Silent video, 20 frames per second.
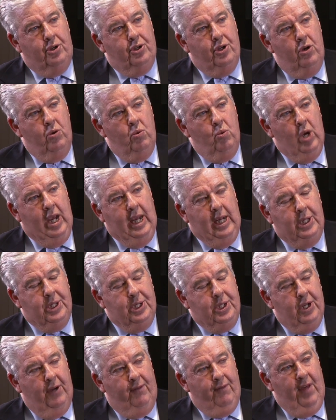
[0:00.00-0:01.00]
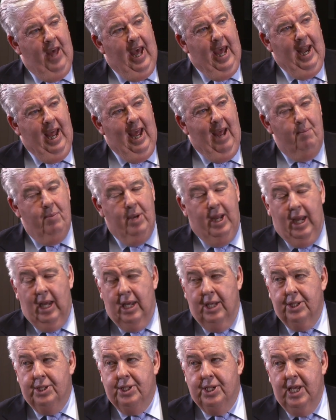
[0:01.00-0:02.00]
2 weeks of that happening
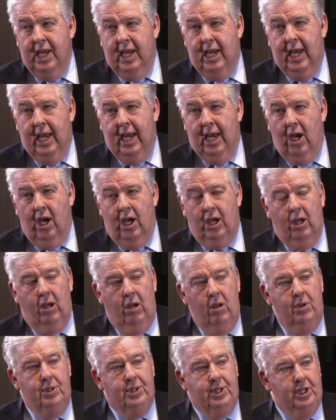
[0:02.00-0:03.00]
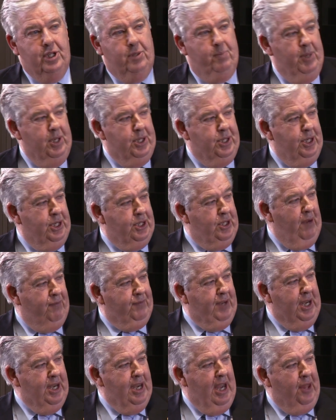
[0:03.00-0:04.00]
and thinking I could lose this business and I've
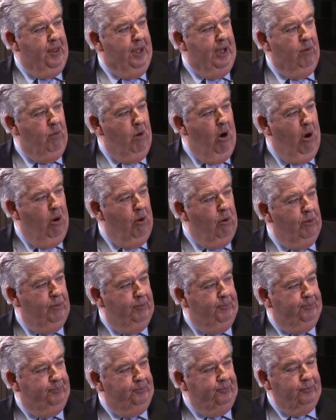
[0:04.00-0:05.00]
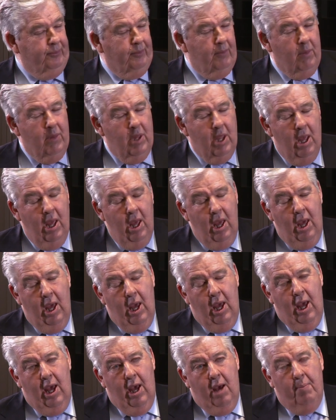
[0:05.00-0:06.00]
done nothing wrong.
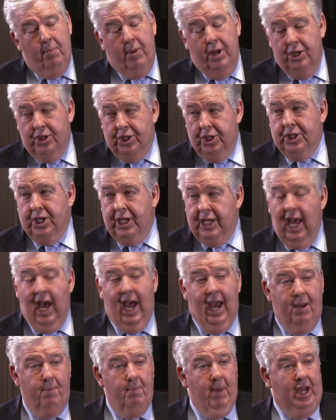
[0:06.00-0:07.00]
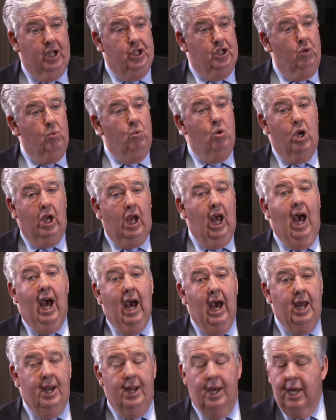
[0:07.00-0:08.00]
But it just, again, makes you work
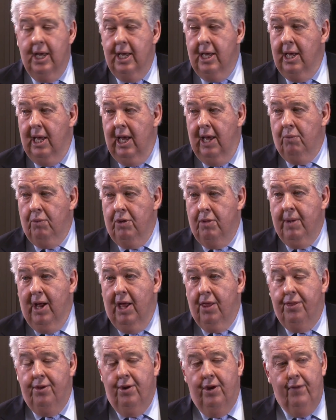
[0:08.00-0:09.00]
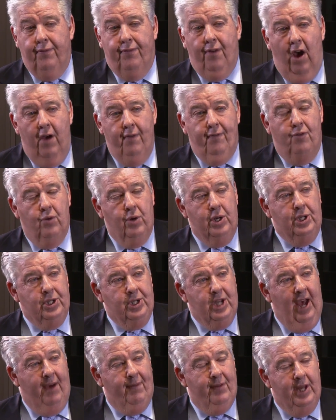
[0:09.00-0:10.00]
harder. And with about 35, 40
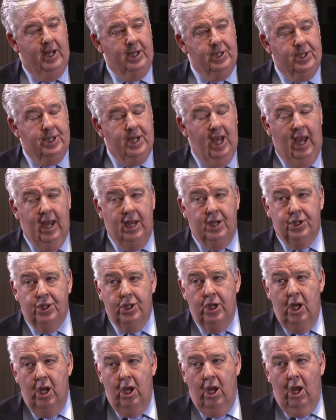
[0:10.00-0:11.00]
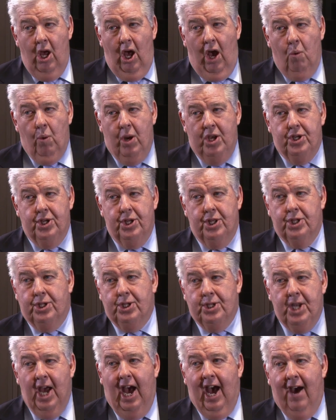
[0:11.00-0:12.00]
staff at that stage, I went to the
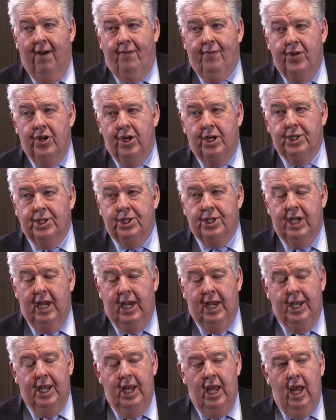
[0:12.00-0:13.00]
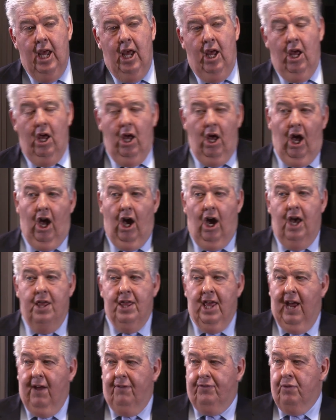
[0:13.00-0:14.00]
staff and I said, I'll
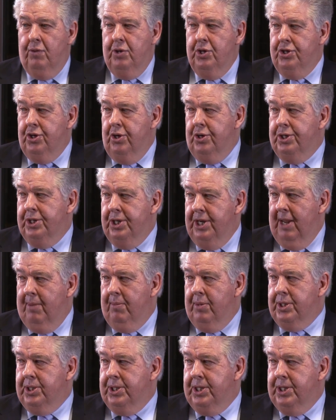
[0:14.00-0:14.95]
either have to reduce the number of